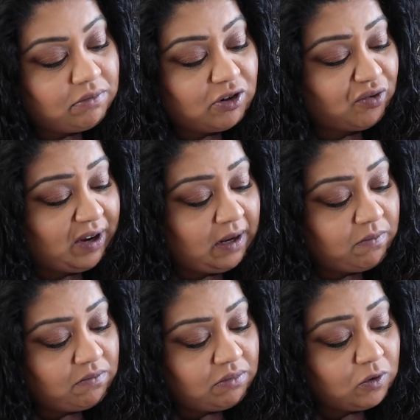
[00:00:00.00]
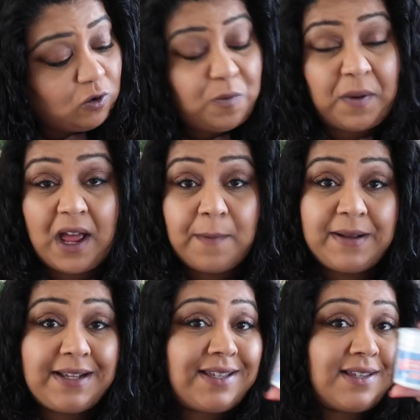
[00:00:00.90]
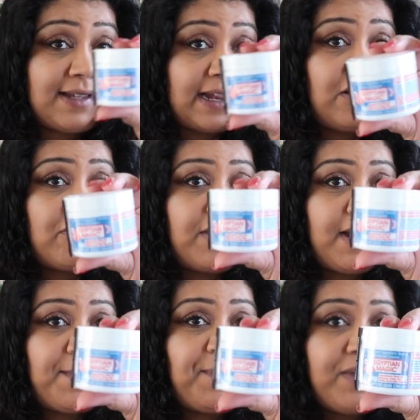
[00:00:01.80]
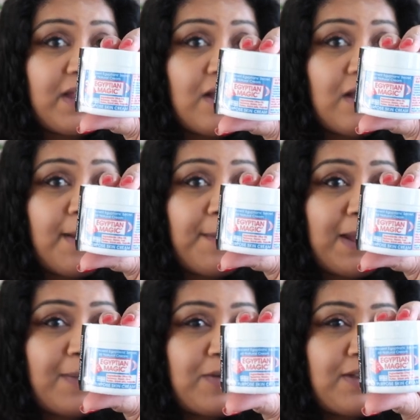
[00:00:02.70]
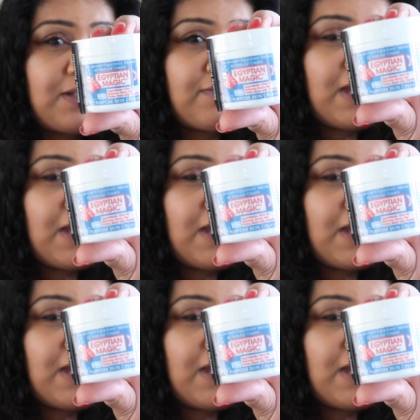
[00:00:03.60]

cream, all-purpose skin cream. People used to